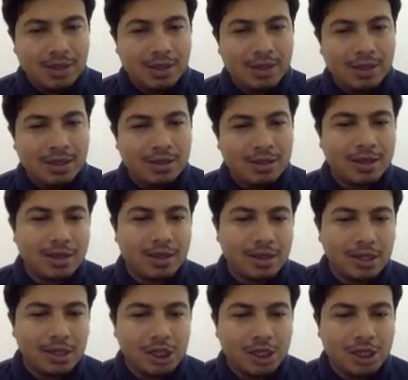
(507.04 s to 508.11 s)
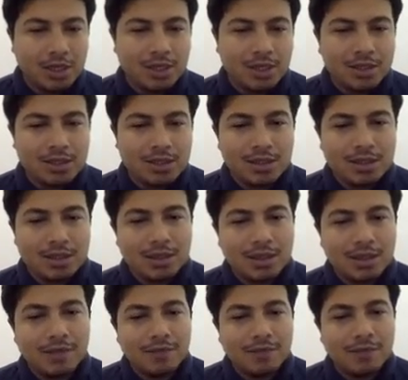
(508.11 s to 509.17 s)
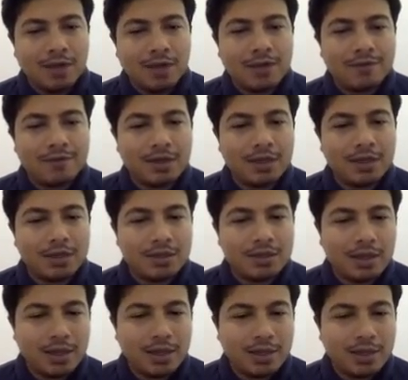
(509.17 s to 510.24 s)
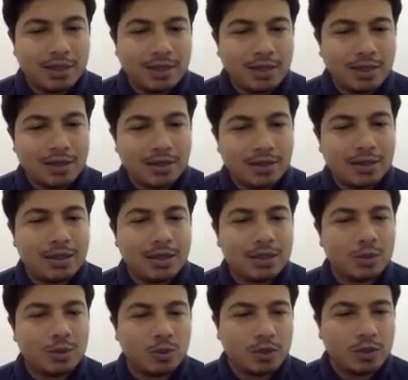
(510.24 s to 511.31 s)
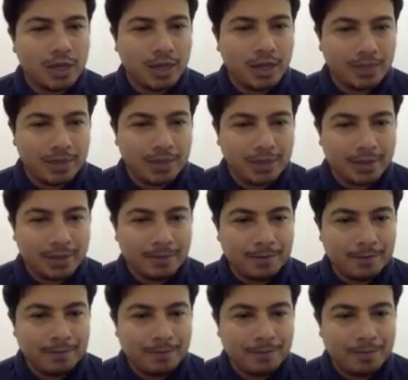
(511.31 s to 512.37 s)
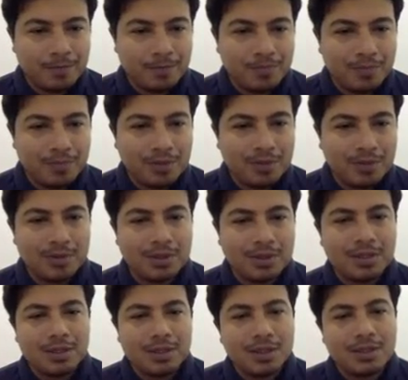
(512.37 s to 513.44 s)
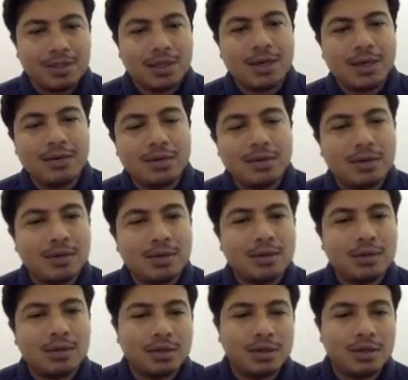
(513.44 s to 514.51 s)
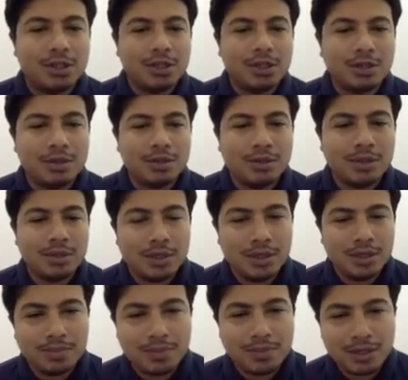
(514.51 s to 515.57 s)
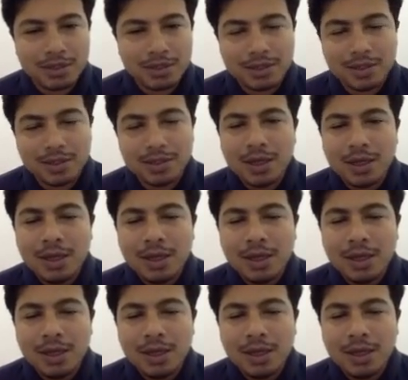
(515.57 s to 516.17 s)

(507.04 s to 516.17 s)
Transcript: And the condition is, if you have this thing, this would happen. So this is unreal conditional in the present.